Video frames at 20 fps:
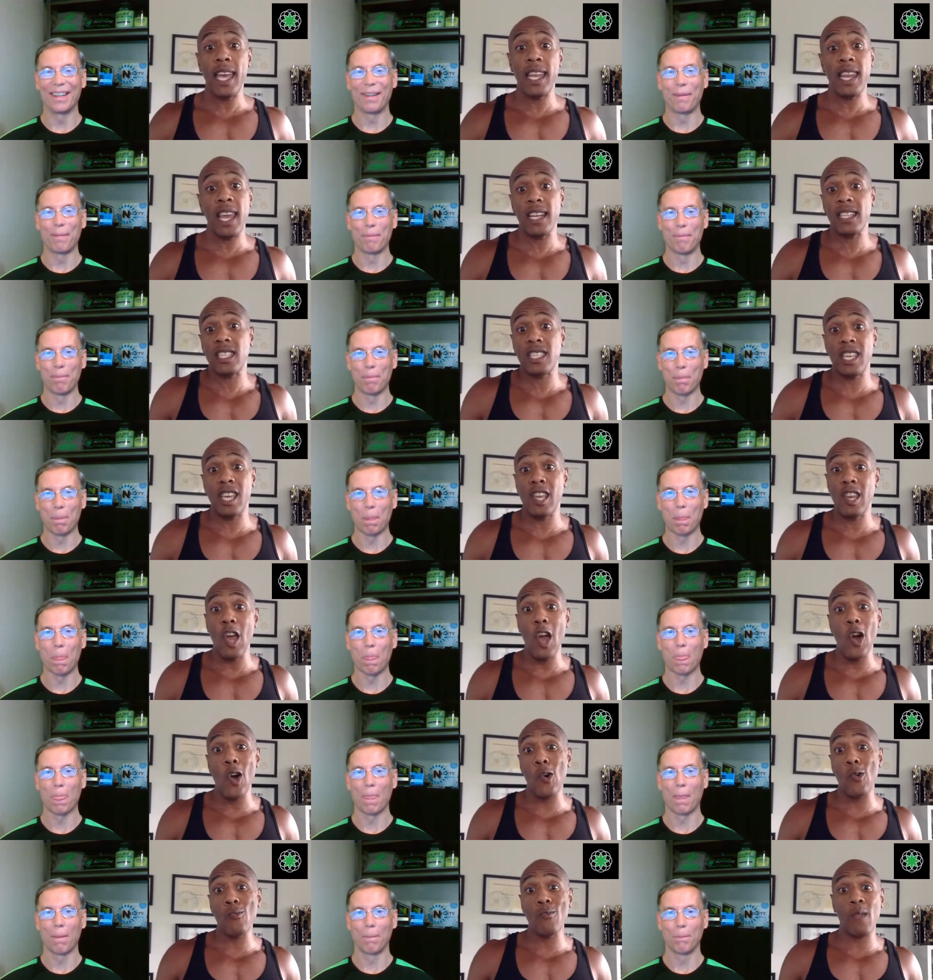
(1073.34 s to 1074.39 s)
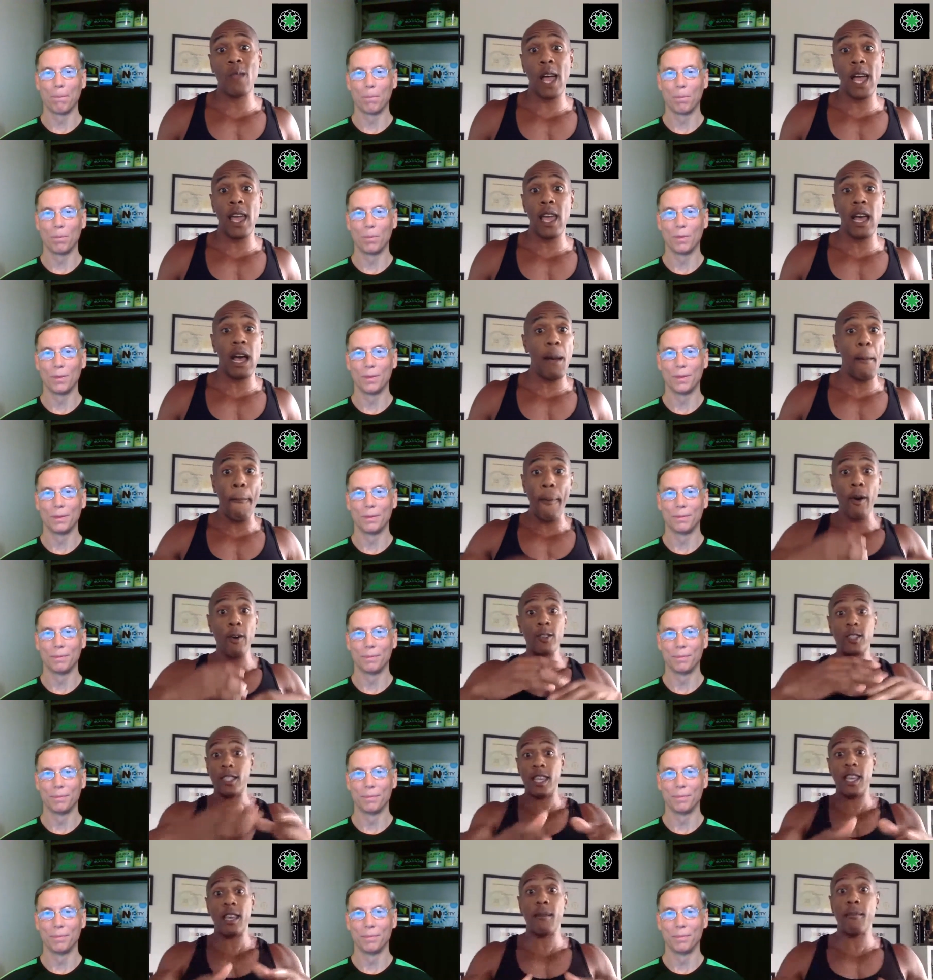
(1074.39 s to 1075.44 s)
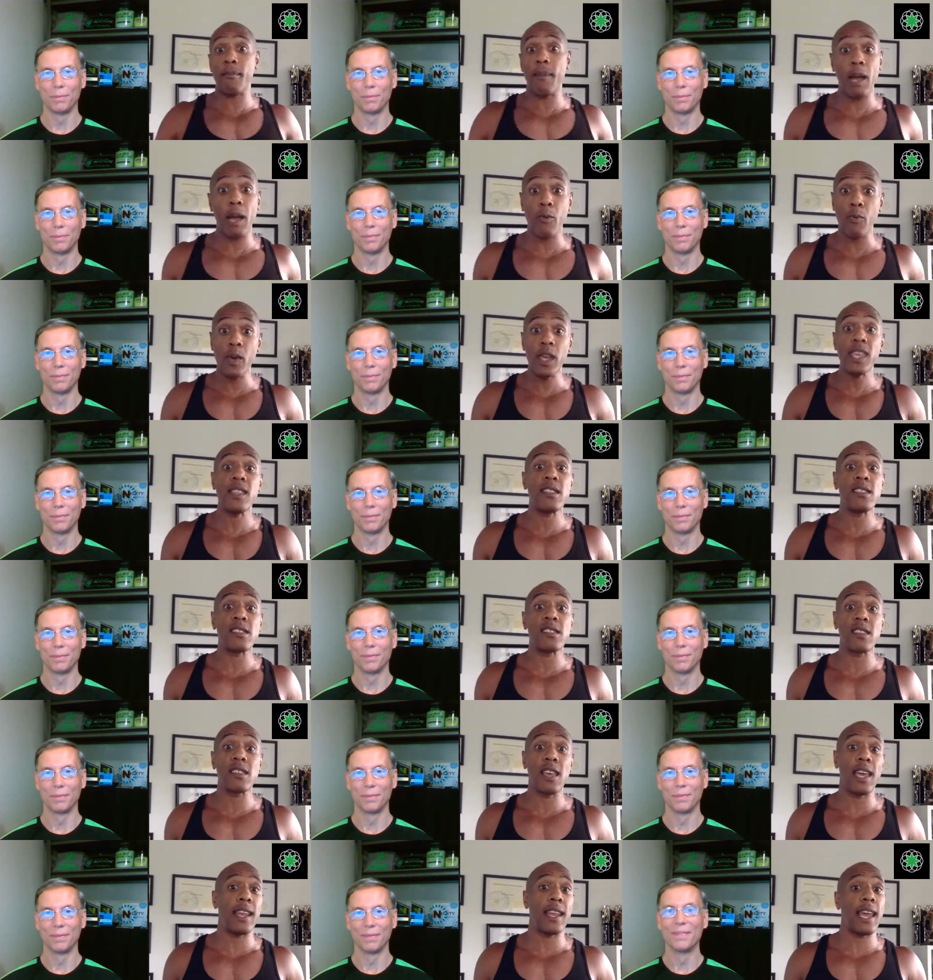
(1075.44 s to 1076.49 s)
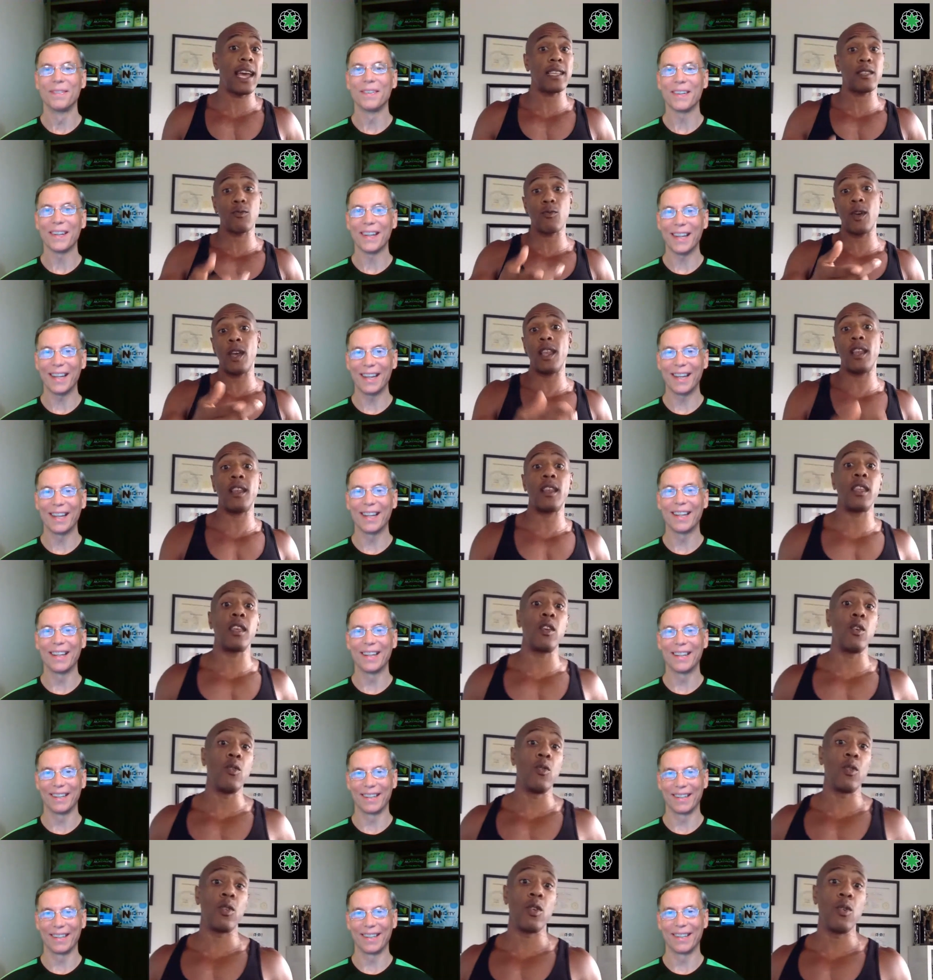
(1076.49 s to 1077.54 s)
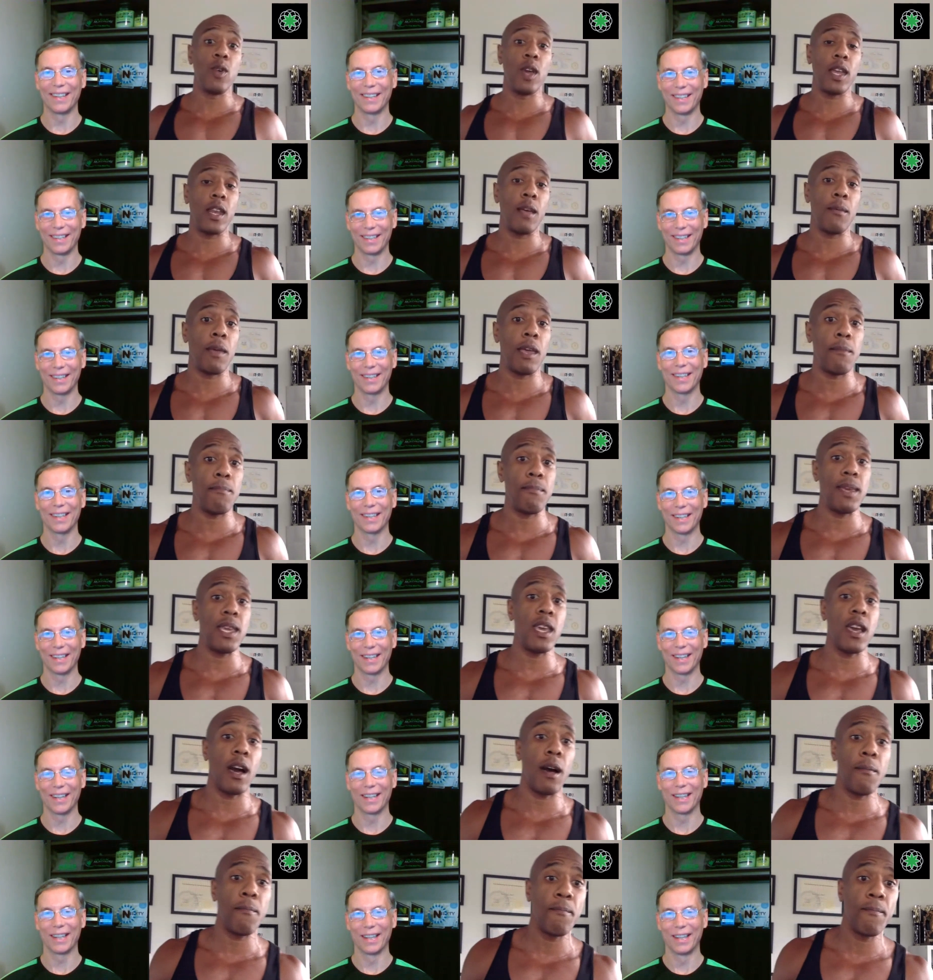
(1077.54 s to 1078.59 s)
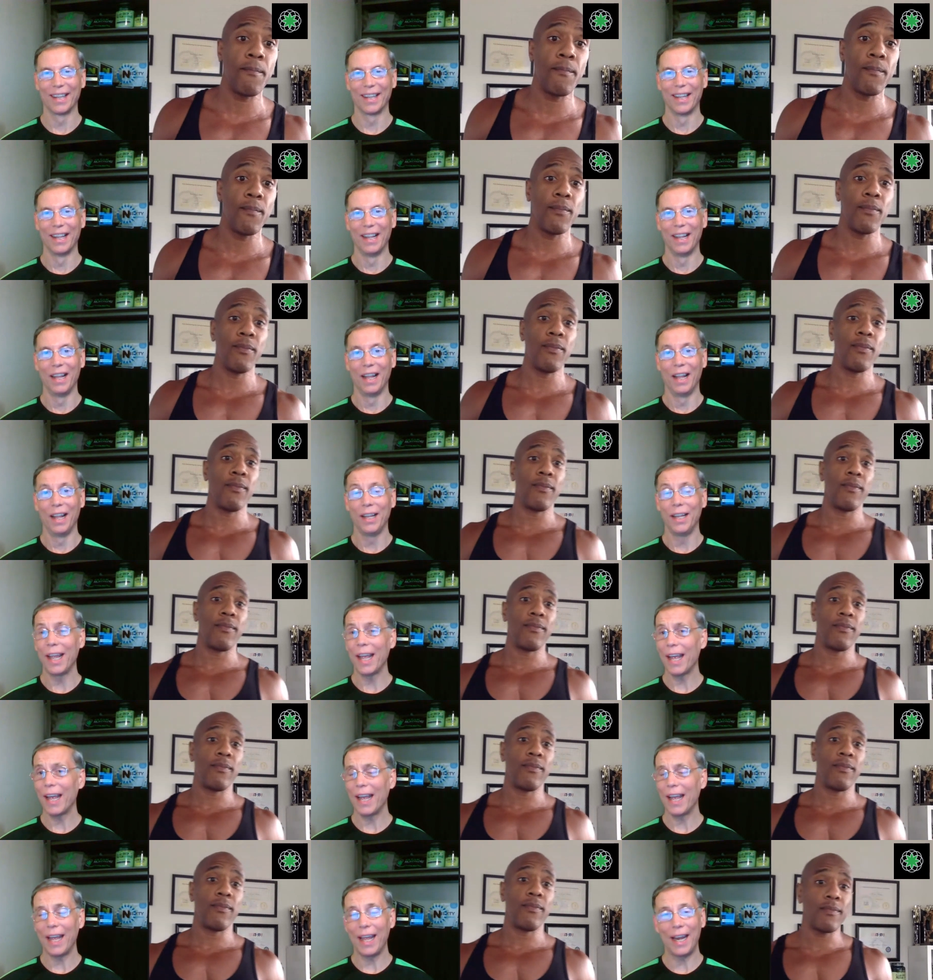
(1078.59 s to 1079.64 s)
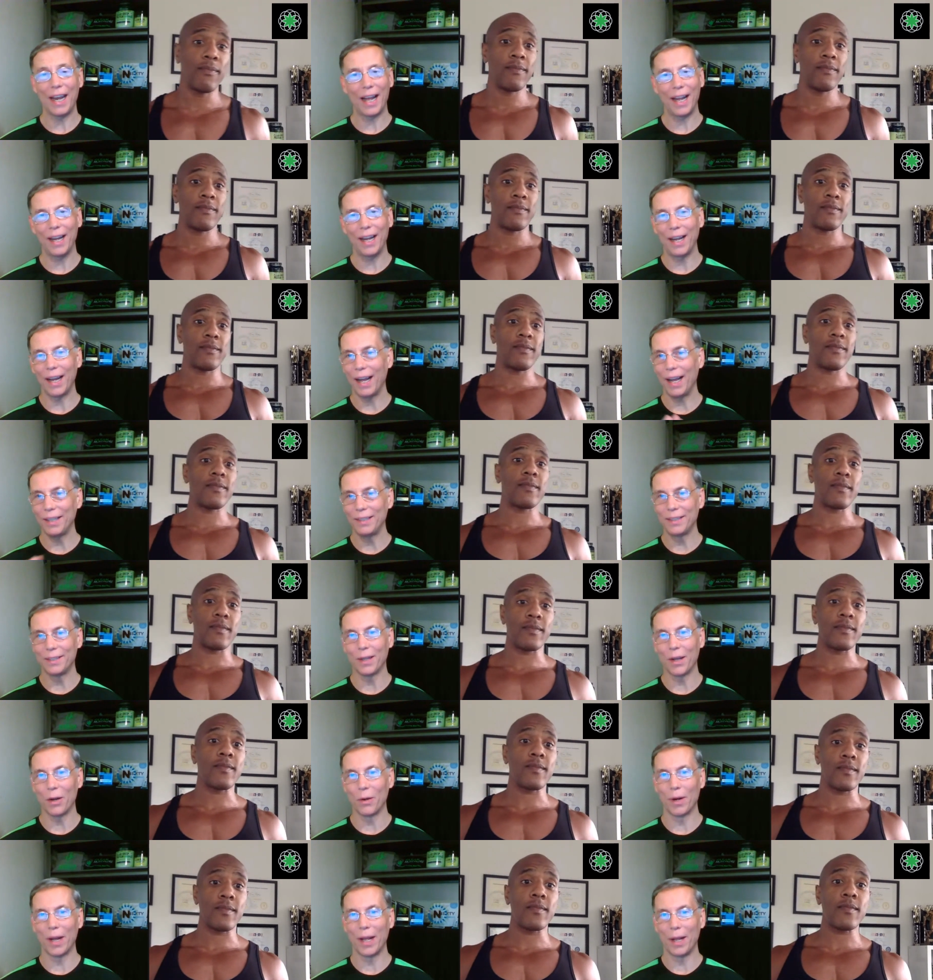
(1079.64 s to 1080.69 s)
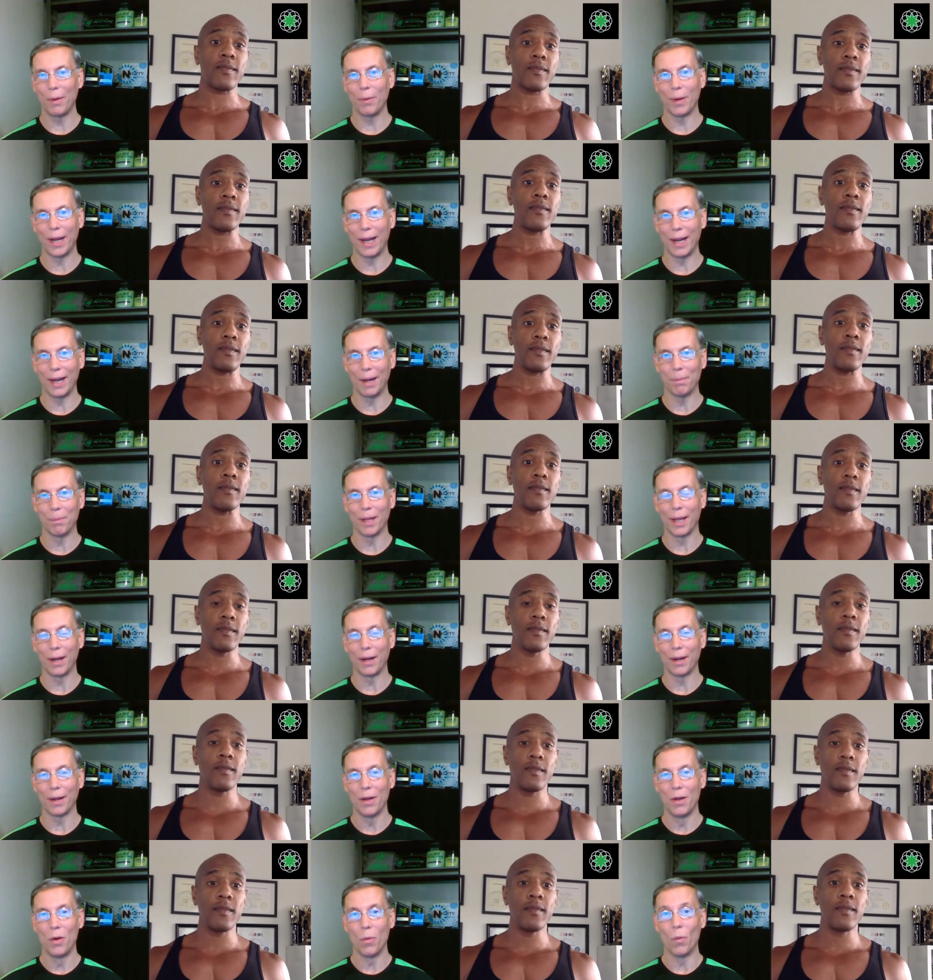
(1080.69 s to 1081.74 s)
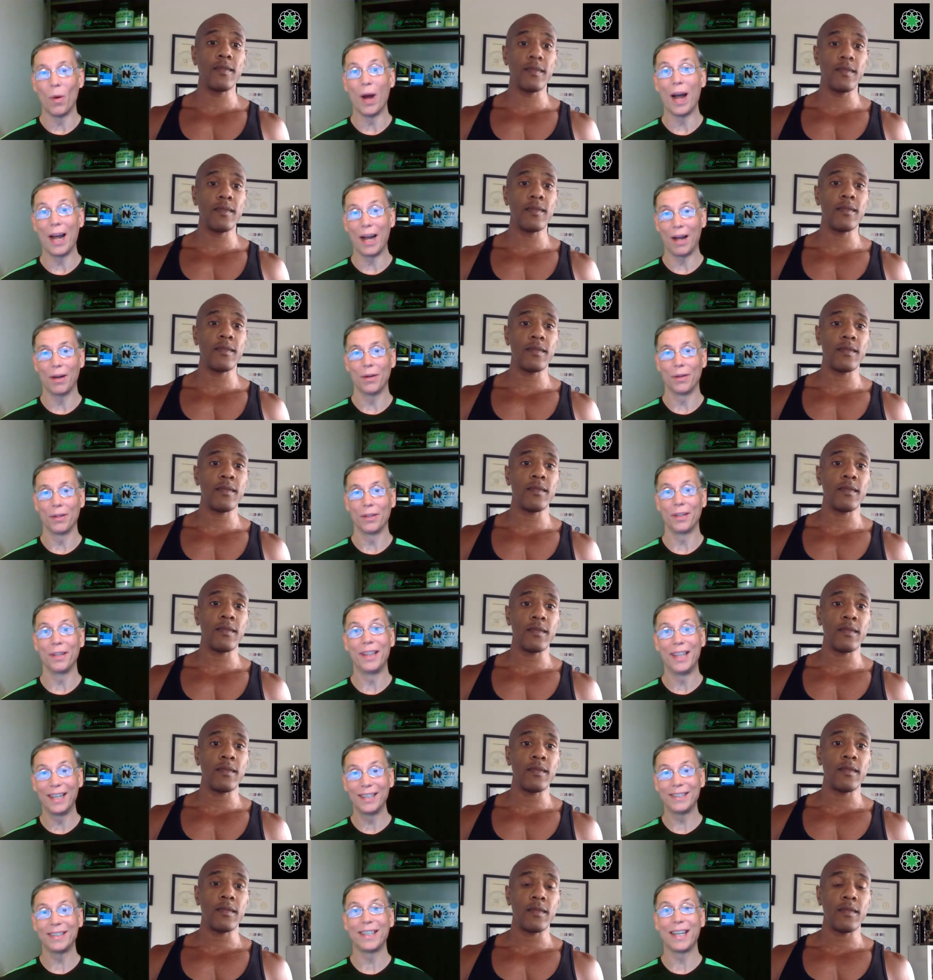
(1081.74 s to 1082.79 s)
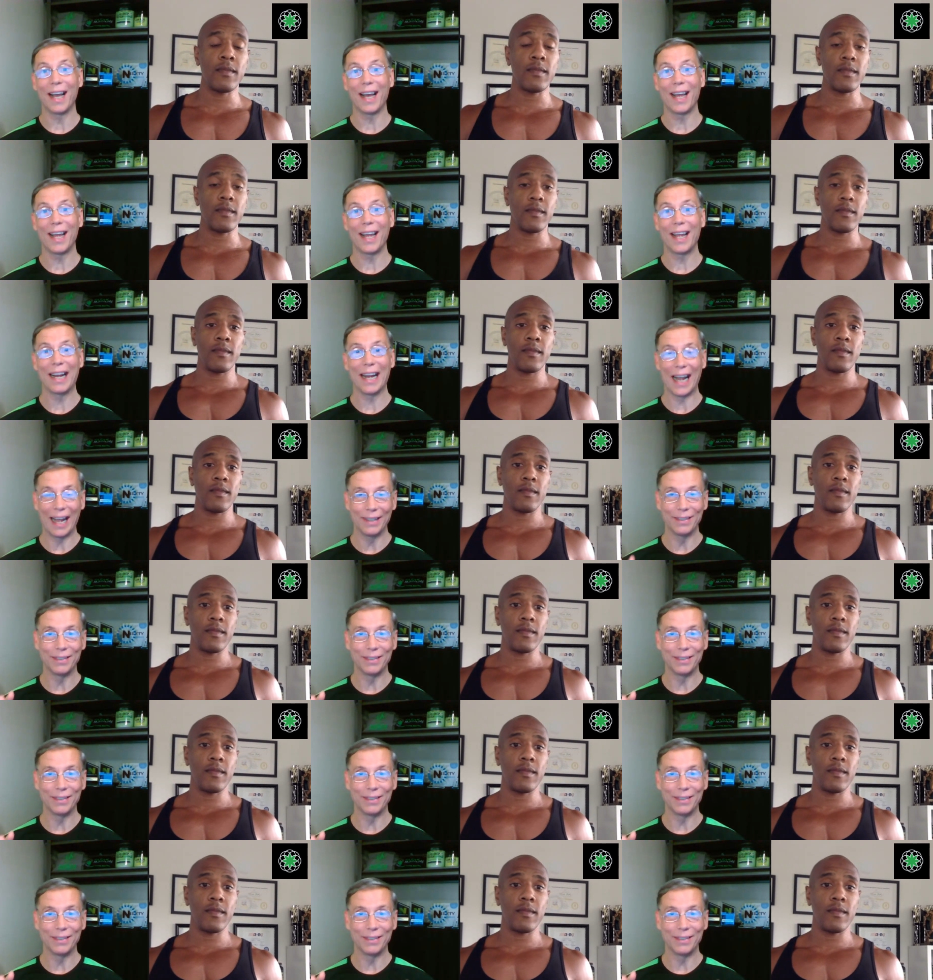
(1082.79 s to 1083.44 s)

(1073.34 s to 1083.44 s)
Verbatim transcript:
Speaker 1: And next thing you know, like I'm posting my wins, and that's when you you hit hit me up.
Speaker 2: Yeah, and I I saw right away. I'm like, wow, this guy